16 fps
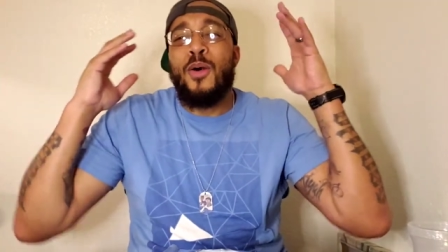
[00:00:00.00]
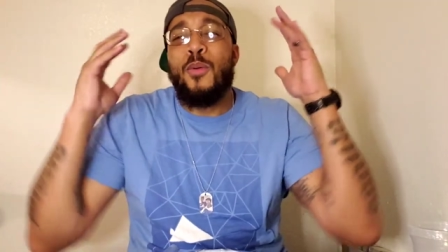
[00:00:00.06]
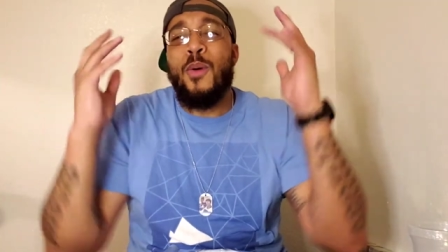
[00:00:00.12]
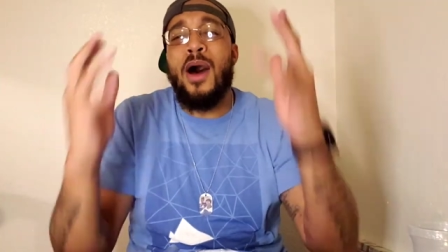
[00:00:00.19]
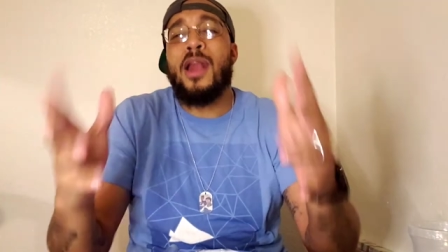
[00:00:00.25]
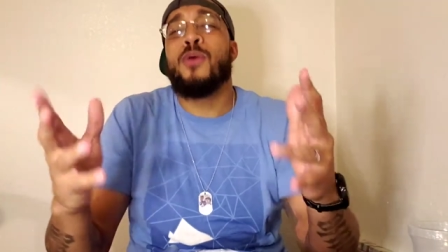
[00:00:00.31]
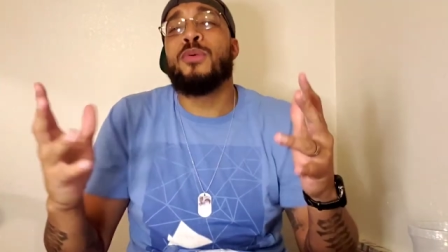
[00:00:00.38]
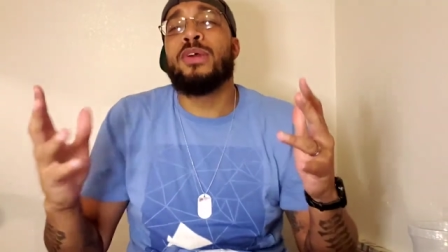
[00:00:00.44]

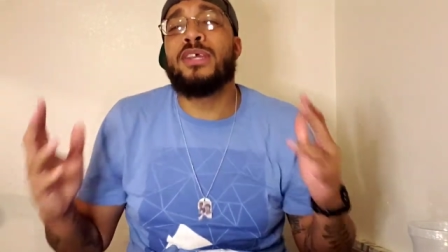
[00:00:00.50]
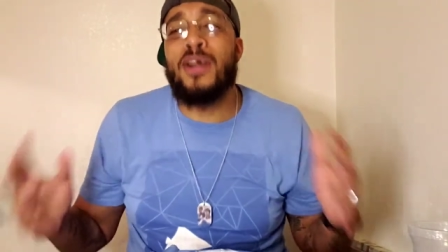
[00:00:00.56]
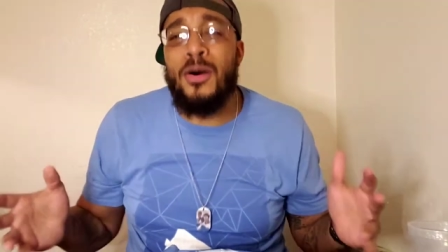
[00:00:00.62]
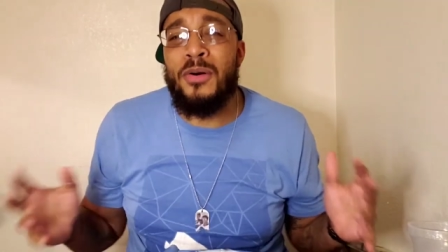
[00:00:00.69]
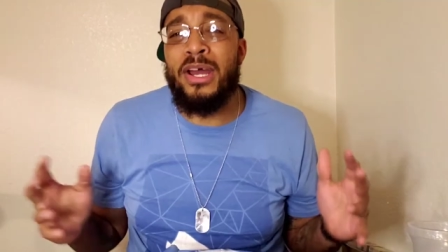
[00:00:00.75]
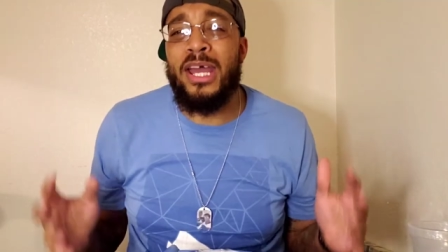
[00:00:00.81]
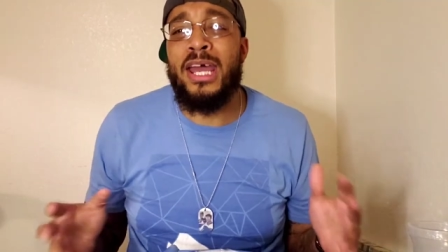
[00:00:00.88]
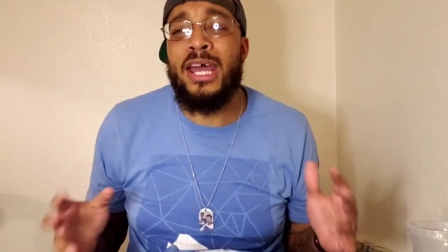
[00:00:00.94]
why don't we
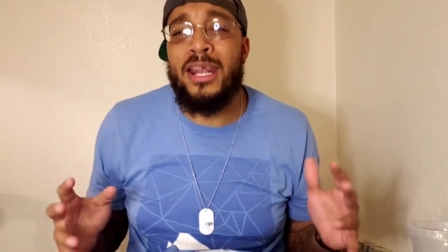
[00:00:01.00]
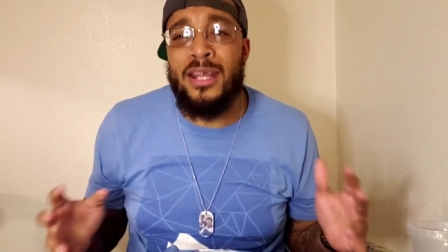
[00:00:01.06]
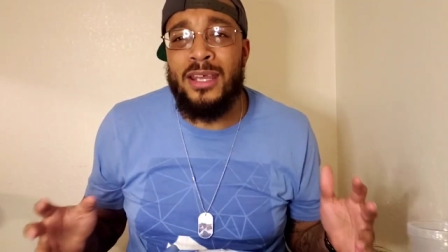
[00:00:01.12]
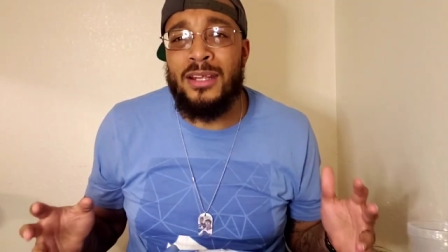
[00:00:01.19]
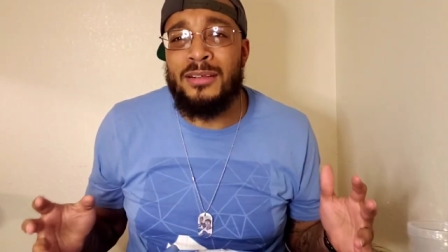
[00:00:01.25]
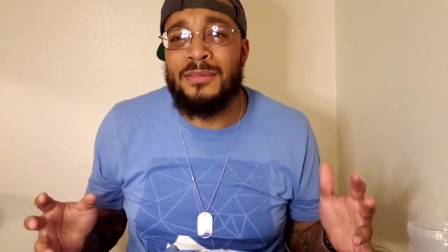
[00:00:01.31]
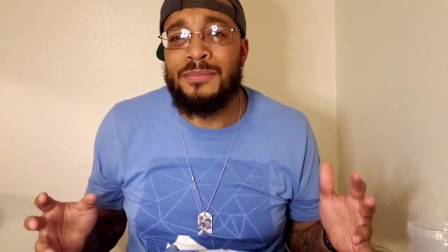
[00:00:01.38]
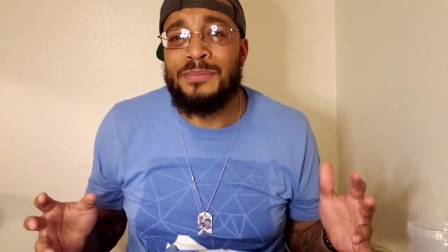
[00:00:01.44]
go ahead
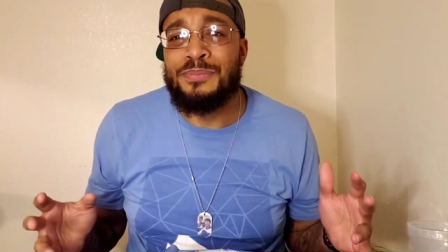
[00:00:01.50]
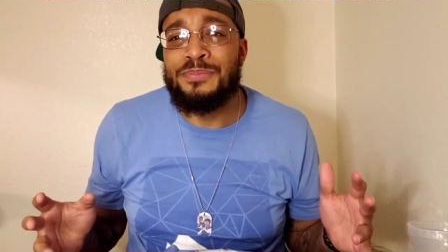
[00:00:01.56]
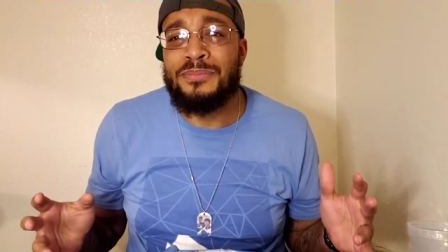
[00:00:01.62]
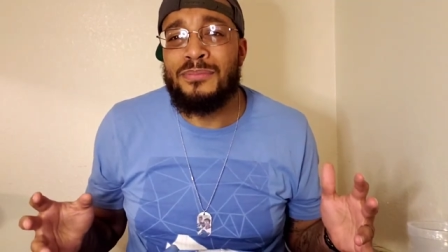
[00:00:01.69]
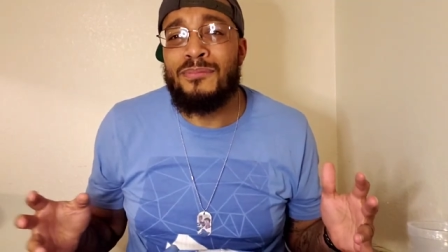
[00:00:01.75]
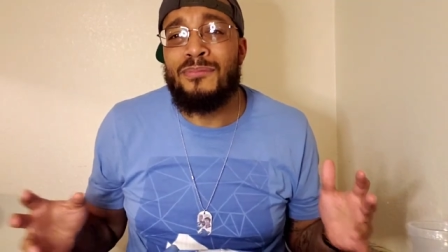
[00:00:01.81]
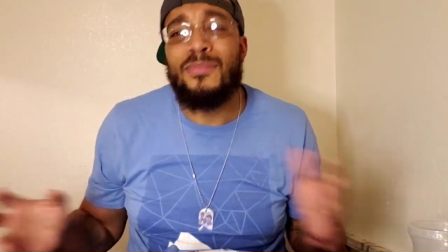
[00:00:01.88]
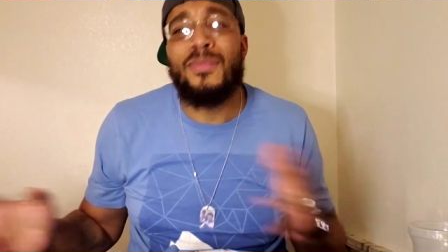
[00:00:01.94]
and
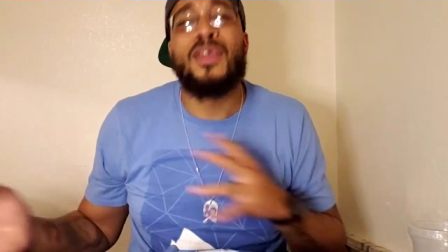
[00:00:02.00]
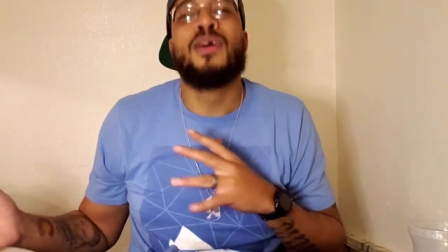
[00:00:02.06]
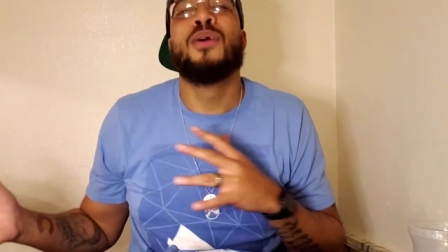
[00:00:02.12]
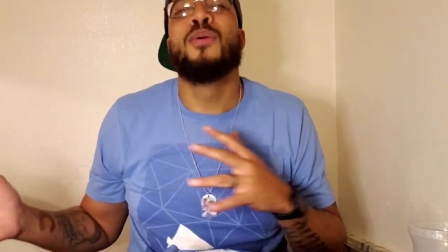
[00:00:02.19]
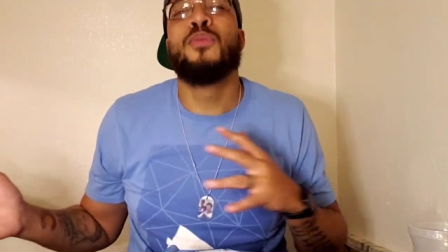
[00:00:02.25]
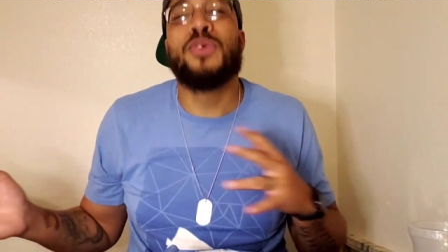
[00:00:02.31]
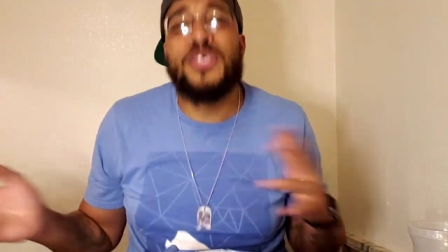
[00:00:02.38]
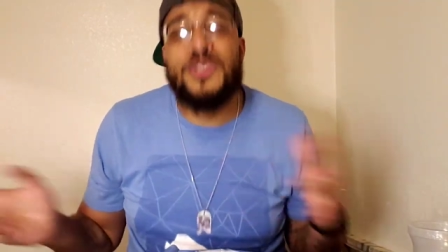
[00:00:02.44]

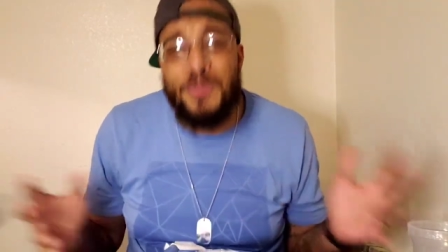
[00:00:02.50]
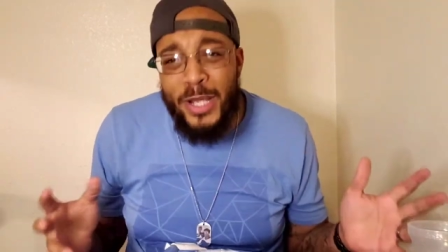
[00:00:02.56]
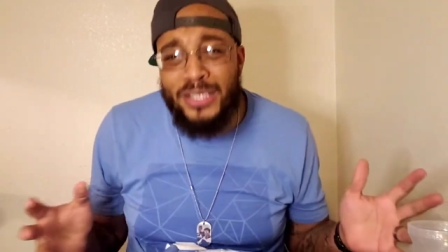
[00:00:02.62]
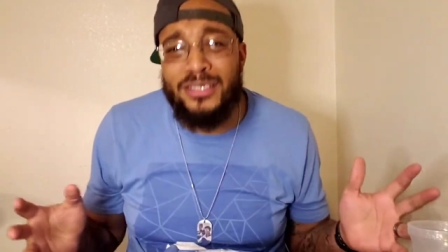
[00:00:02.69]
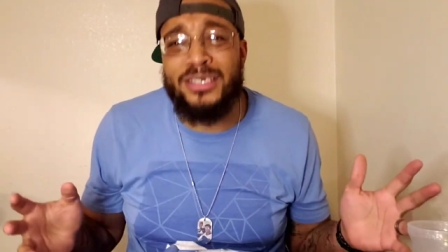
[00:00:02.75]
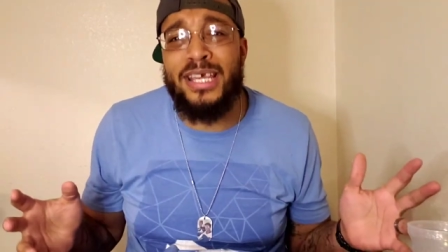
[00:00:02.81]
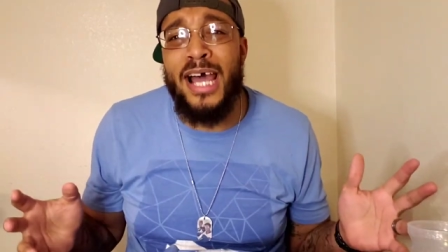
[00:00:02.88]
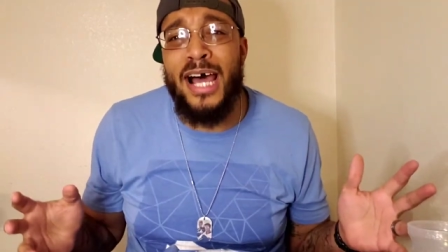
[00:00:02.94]

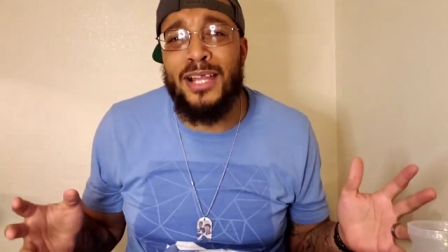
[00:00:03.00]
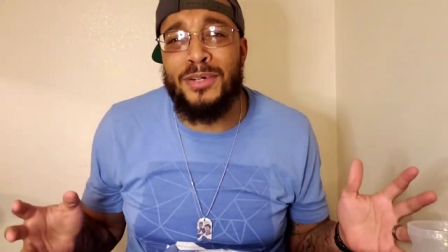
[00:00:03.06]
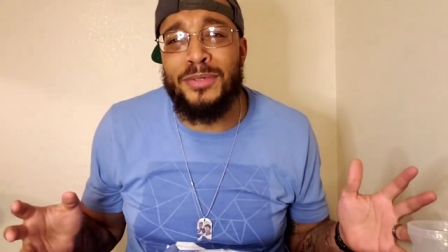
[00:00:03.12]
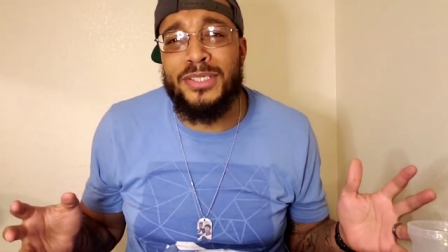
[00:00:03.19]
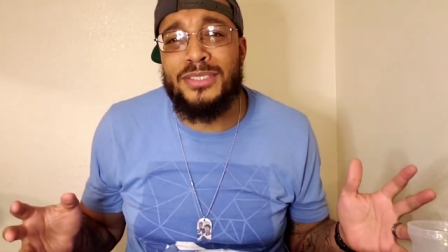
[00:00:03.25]
respect the calories?